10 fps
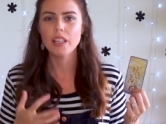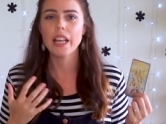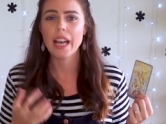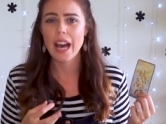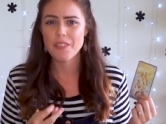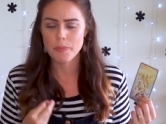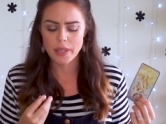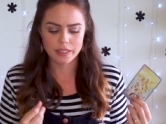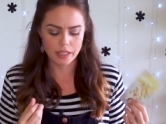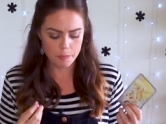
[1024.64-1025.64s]
like I have a
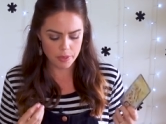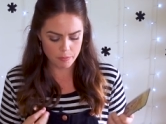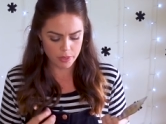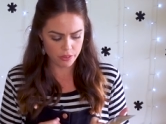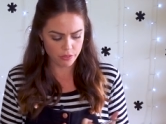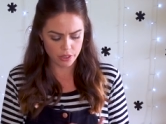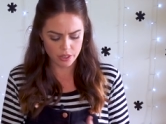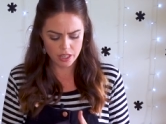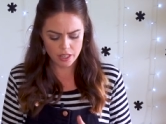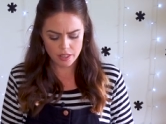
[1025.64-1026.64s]
big lump in my throat.